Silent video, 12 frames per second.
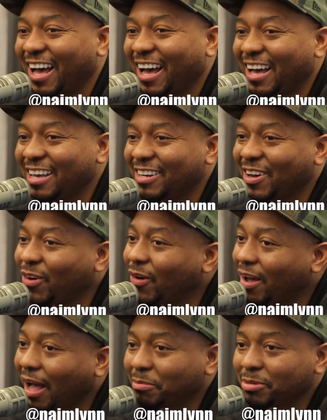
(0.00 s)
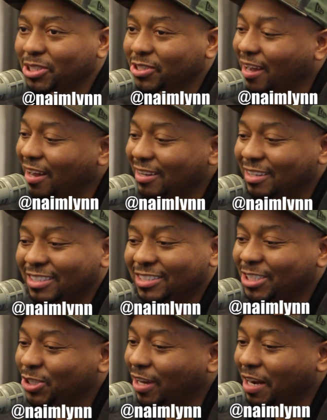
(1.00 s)
Uh, you know, I'm just trying to
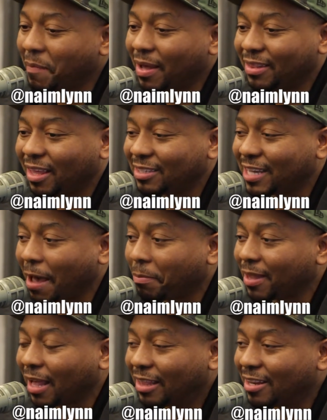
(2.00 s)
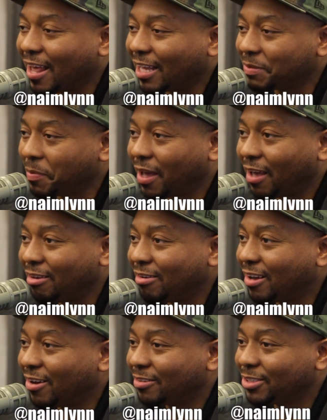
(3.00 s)
just trying to make things happen like the next man, you
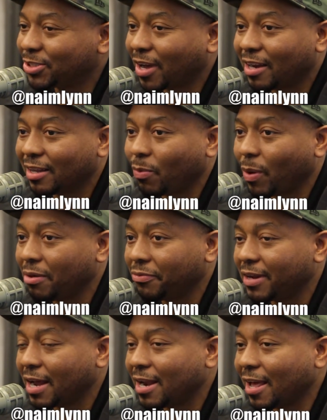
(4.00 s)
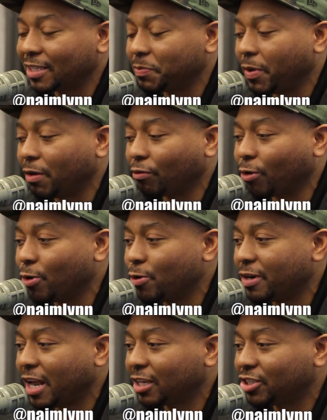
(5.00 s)
know, trying to waiting for that next big role,
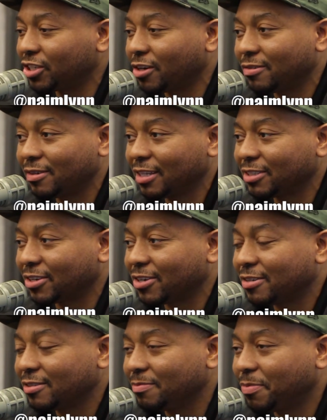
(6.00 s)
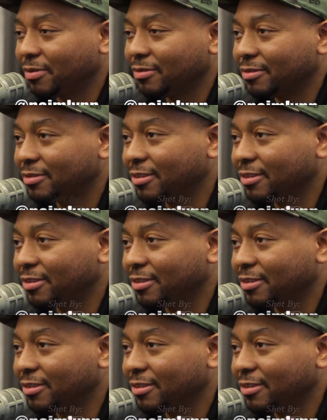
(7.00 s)
next show. That's all. Okay.